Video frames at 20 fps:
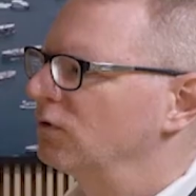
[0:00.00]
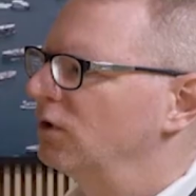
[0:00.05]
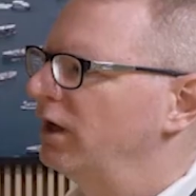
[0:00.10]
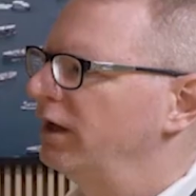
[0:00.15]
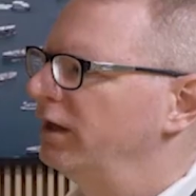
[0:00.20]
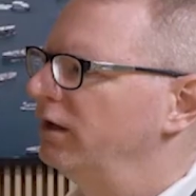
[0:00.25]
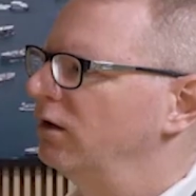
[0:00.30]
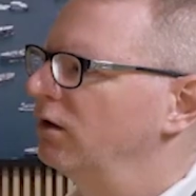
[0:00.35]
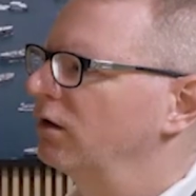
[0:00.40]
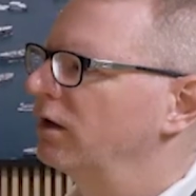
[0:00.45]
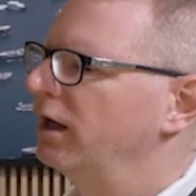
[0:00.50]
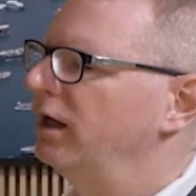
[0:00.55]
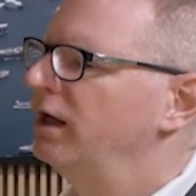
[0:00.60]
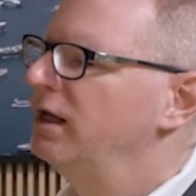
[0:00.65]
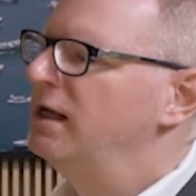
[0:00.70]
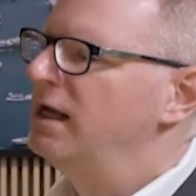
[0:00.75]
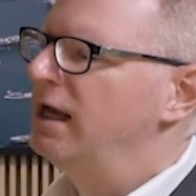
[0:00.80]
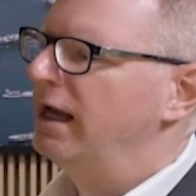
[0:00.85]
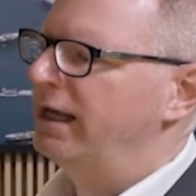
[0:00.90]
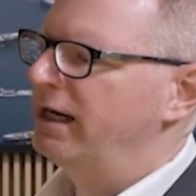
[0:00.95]
Right, okay.
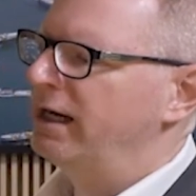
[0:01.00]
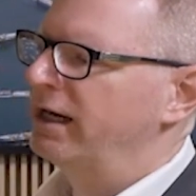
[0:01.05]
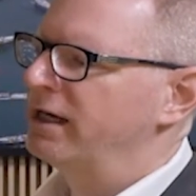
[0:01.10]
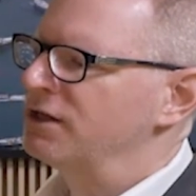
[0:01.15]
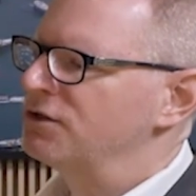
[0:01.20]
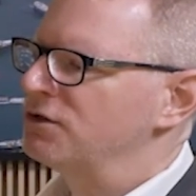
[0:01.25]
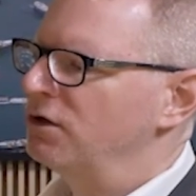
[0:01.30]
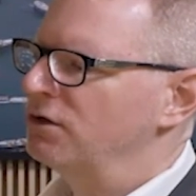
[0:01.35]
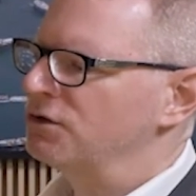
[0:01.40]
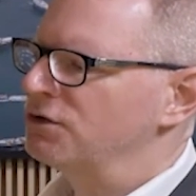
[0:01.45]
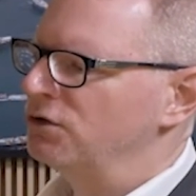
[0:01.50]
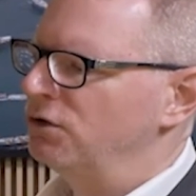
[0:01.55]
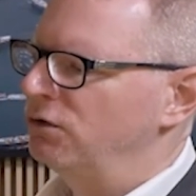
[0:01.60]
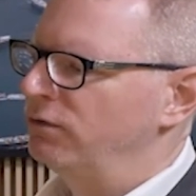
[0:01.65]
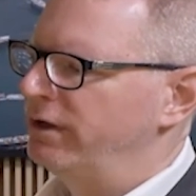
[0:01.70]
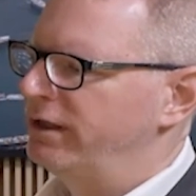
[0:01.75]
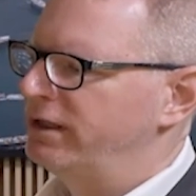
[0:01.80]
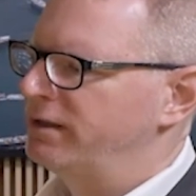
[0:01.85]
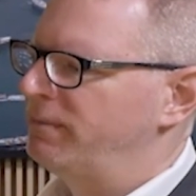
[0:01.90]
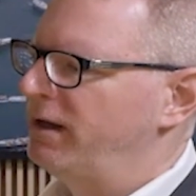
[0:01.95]
And I guess
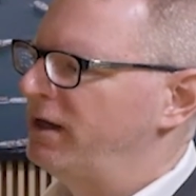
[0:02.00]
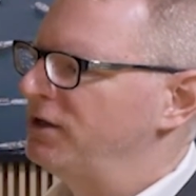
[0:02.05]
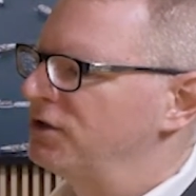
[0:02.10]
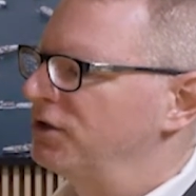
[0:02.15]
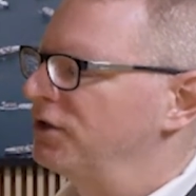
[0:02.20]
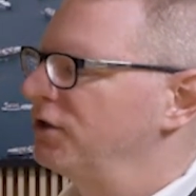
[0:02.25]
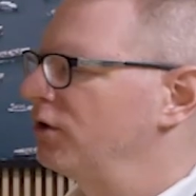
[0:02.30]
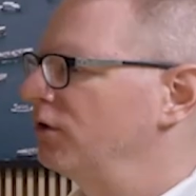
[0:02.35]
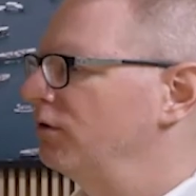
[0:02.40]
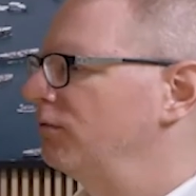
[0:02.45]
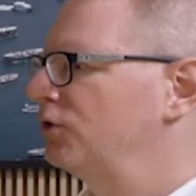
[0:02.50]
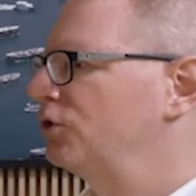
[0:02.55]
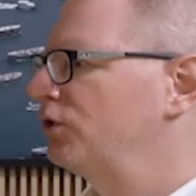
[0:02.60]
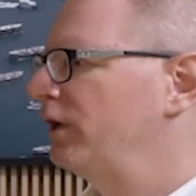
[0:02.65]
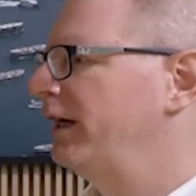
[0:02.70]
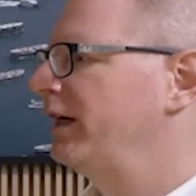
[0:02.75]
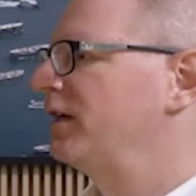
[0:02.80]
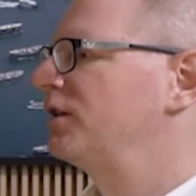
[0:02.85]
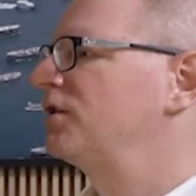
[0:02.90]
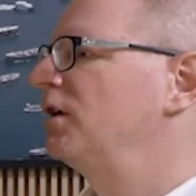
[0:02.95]
also it depends on your
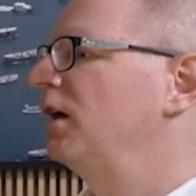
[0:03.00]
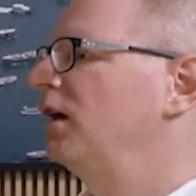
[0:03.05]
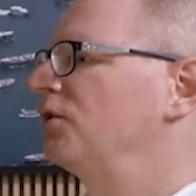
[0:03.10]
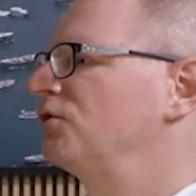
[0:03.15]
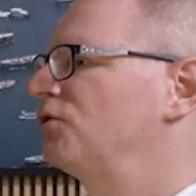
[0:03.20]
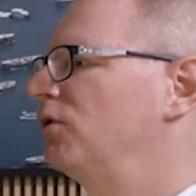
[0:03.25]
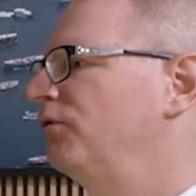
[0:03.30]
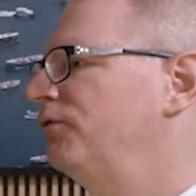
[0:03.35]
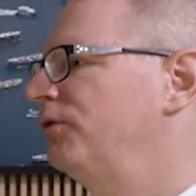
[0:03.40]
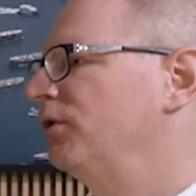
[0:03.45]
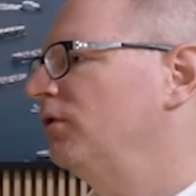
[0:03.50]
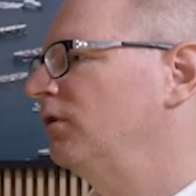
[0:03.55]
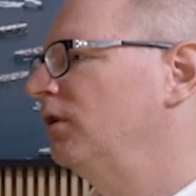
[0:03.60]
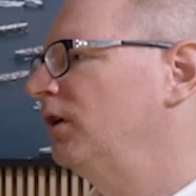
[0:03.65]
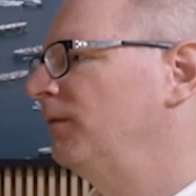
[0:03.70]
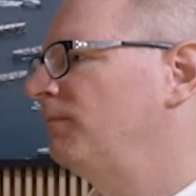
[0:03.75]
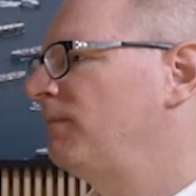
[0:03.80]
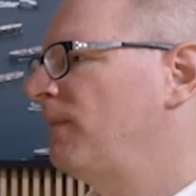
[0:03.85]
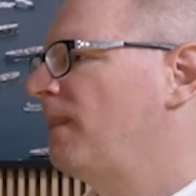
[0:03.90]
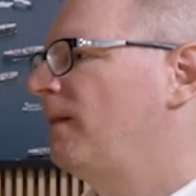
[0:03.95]
trading style. So if you're
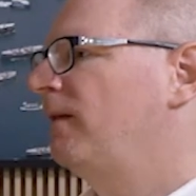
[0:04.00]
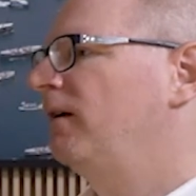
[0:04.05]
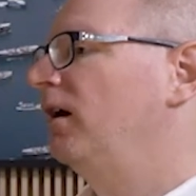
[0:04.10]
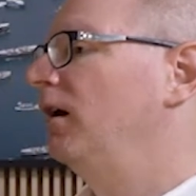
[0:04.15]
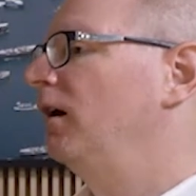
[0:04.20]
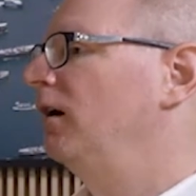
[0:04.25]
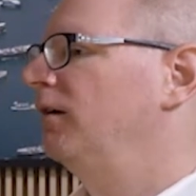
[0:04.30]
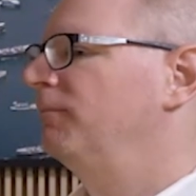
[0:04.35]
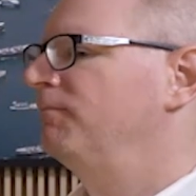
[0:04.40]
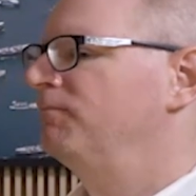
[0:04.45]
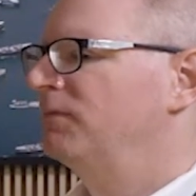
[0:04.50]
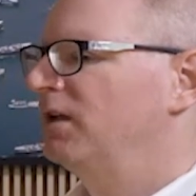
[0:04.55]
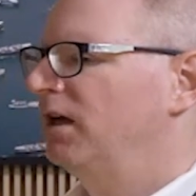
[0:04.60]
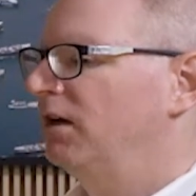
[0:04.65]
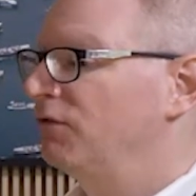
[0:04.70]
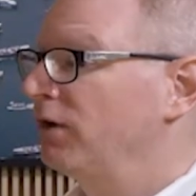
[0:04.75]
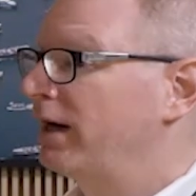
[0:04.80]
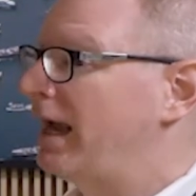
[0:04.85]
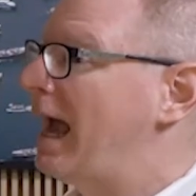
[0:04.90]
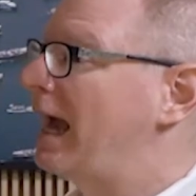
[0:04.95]
a
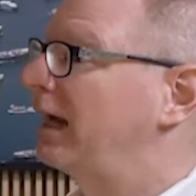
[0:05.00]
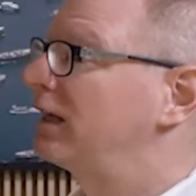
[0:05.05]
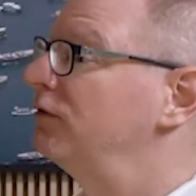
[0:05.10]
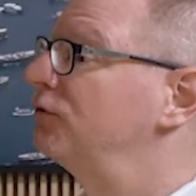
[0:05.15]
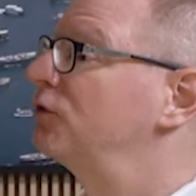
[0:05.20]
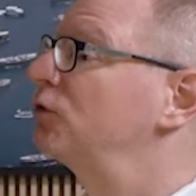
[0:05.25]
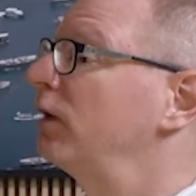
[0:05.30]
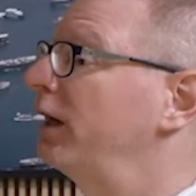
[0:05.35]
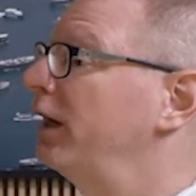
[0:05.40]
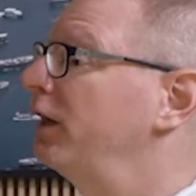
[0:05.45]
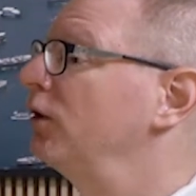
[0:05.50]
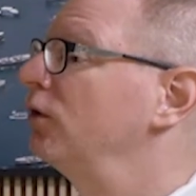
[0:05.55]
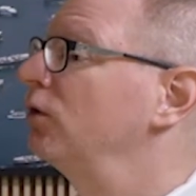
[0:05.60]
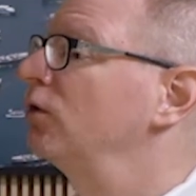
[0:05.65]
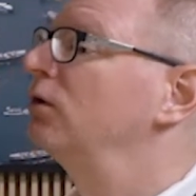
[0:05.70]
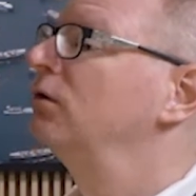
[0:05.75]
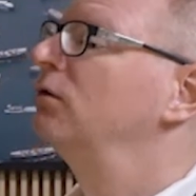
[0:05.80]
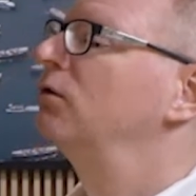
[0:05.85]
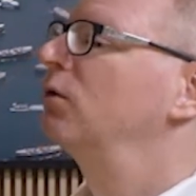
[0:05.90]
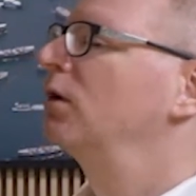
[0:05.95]
very active trader
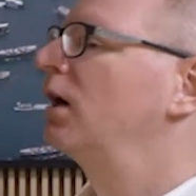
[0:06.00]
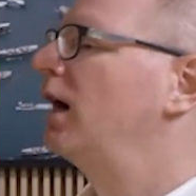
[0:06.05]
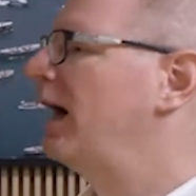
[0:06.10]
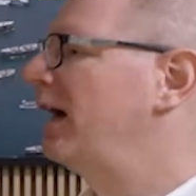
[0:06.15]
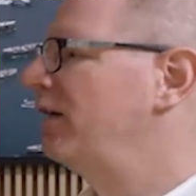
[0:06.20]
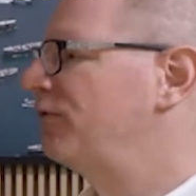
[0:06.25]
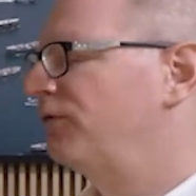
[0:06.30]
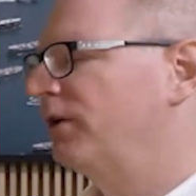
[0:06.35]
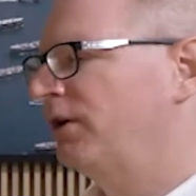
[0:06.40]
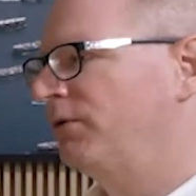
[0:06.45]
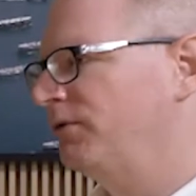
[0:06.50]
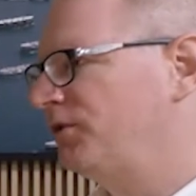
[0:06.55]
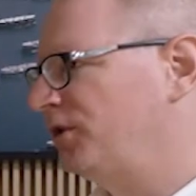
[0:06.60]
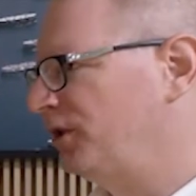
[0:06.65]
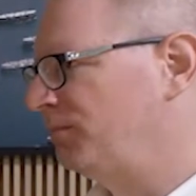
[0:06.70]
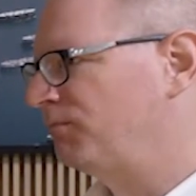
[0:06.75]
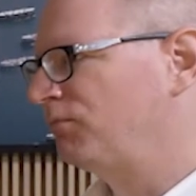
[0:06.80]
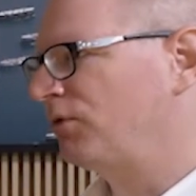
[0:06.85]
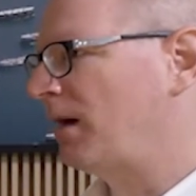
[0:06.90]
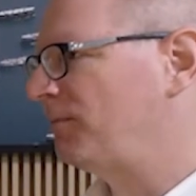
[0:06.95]
or a
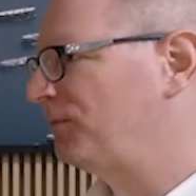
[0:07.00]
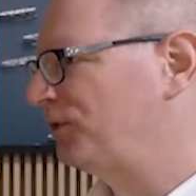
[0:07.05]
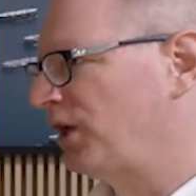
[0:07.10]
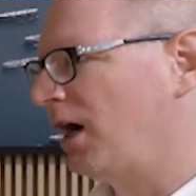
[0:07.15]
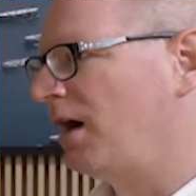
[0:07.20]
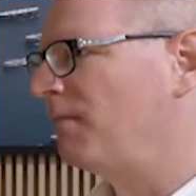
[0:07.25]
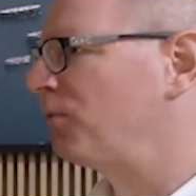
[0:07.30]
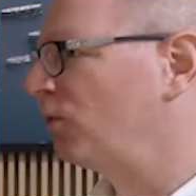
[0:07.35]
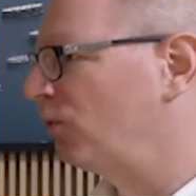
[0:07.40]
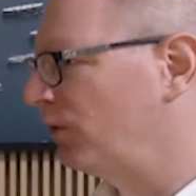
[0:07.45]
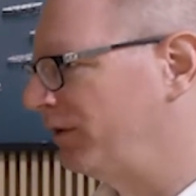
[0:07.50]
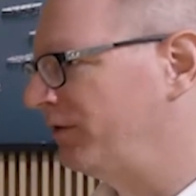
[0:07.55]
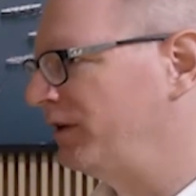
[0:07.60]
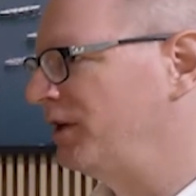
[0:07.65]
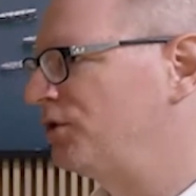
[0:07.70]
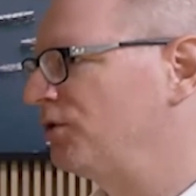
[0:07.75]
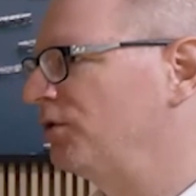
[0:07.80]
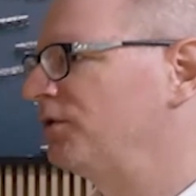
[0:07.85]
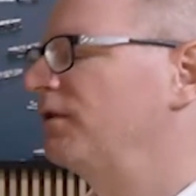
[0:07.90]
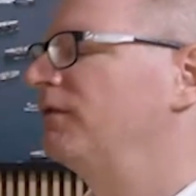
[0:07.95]
high-frequency prop shop or one of
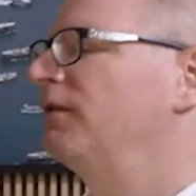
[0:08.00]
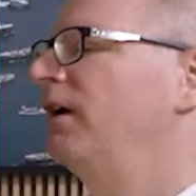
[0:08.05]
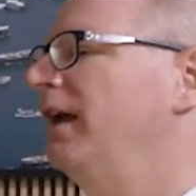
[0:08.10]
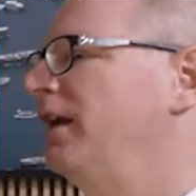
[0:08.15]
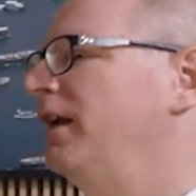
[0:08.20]
these sorts of a